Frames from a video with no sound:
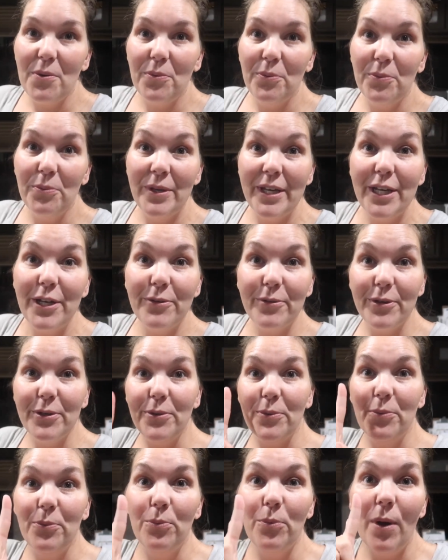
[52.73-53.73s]
We
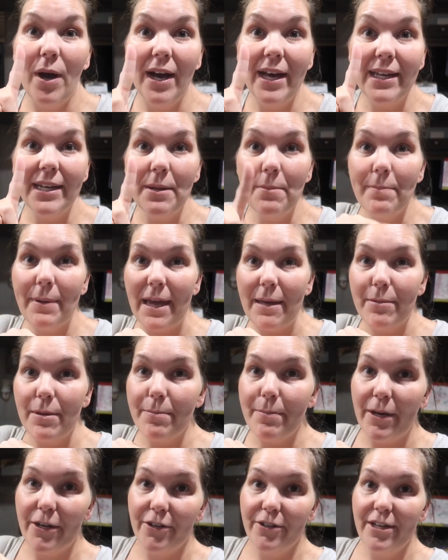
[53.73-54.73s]
grew one baby
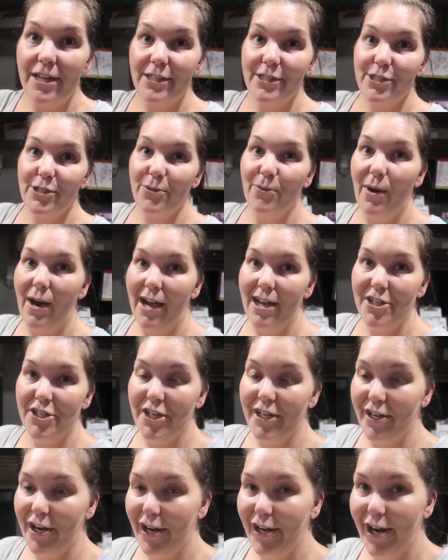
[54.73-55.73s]
butternut squash
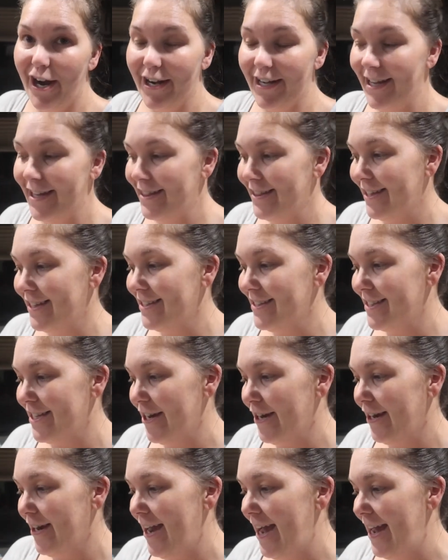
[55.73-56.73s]
in our garden this year,